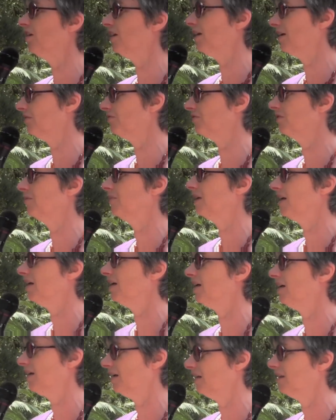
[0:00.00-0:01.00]
not have them
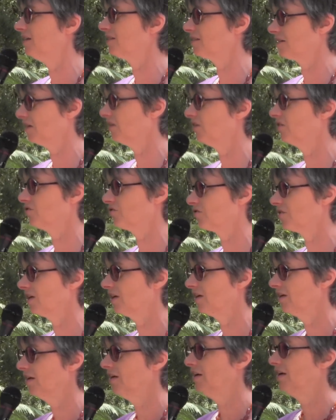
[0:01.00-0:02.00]
here in this
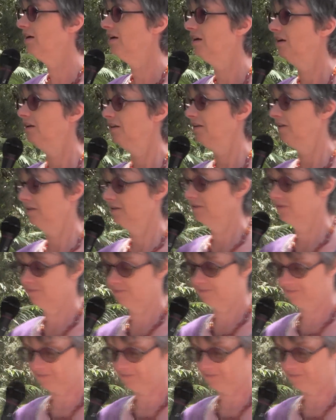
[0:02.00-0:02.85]
country. Great.